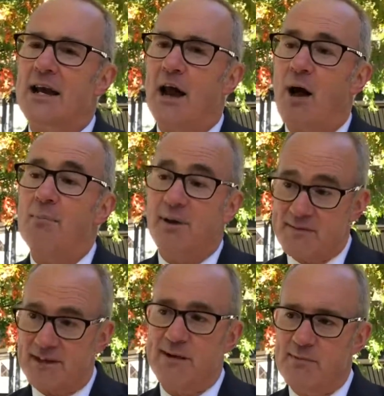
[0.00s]
I believe
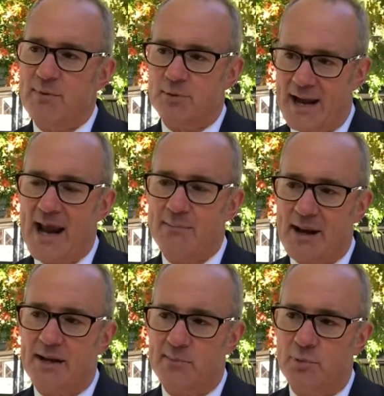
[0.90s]
that Kiwi Build can
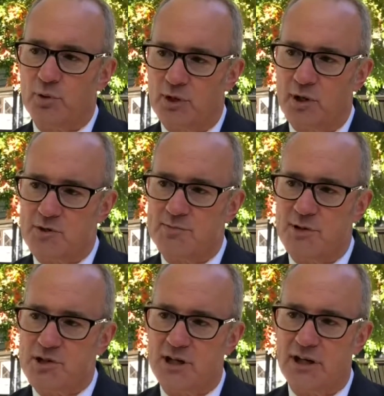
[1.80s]
make an important
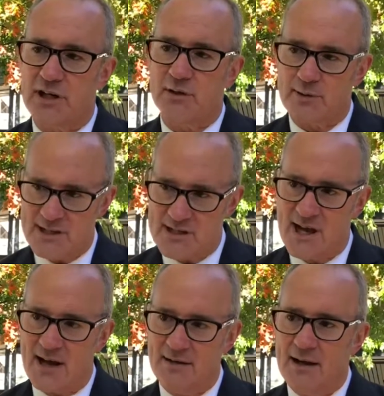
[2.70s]
contribution in
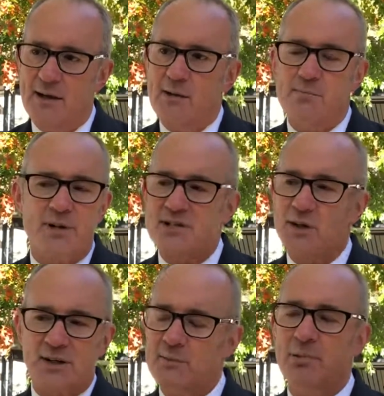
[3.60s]
Queenstown, but it's
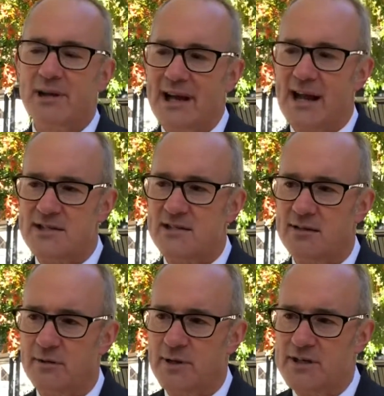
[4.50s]
not the complete answer
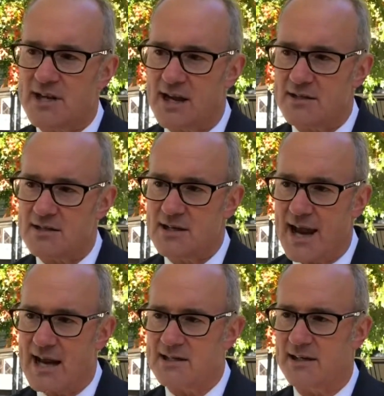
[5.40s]
to Queenstown's
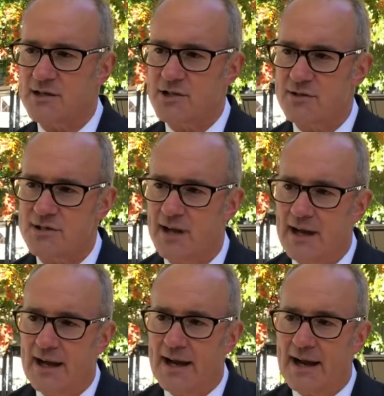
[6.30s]
housing issues.
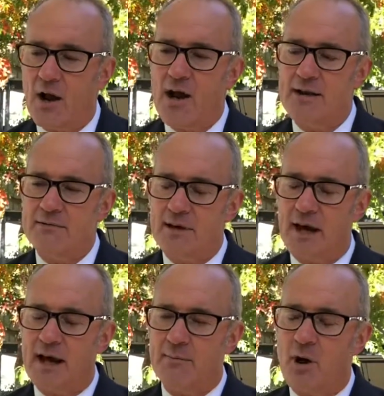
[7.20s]
And I
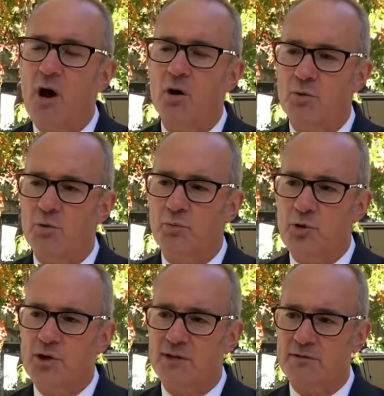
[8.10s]
hold the
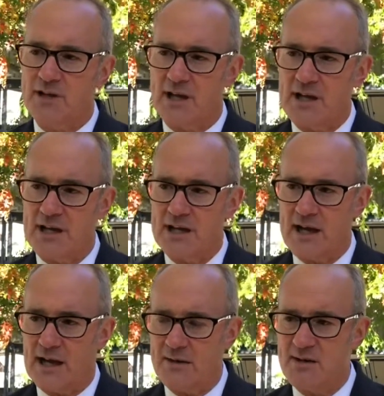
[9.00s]
work of
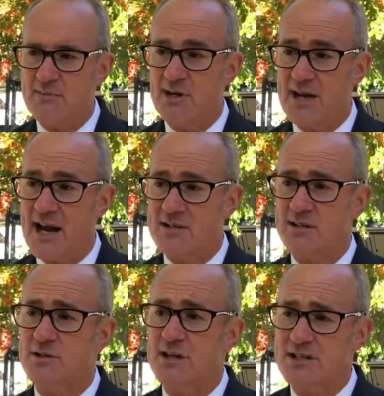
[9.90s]
the Community
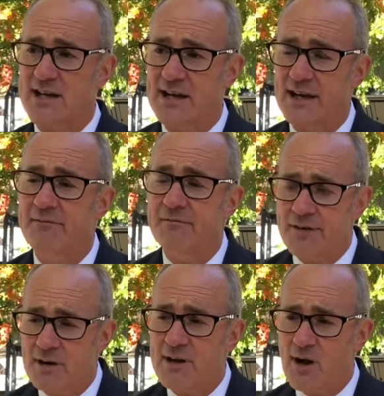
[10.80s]
Housing Trust here in
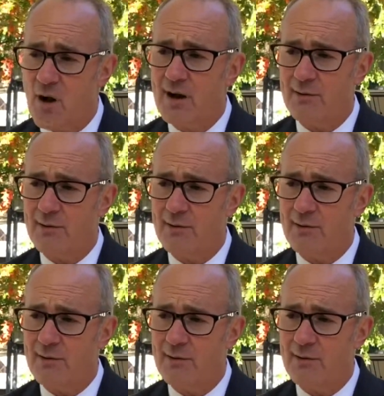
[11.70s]
very high